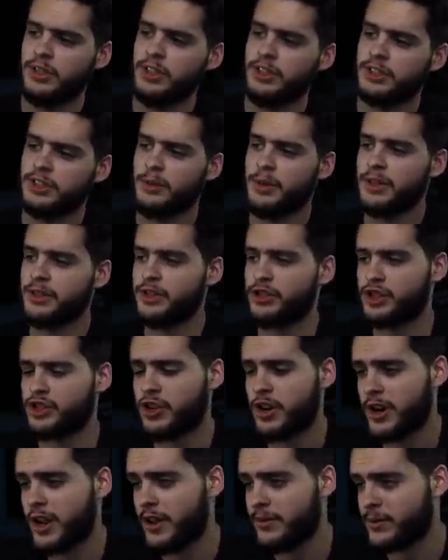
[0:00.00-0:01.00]
Sometimes they're just
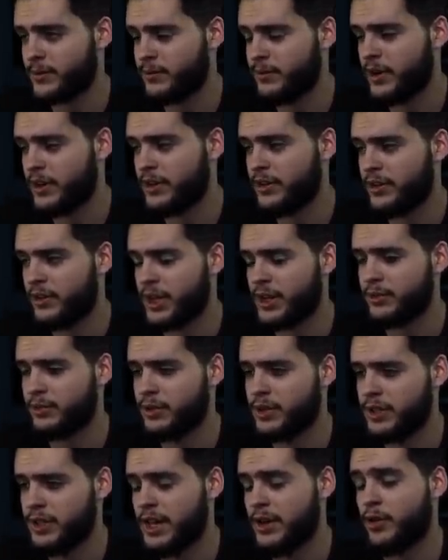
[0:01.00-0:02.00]
trying to have some fun here and they'll get really...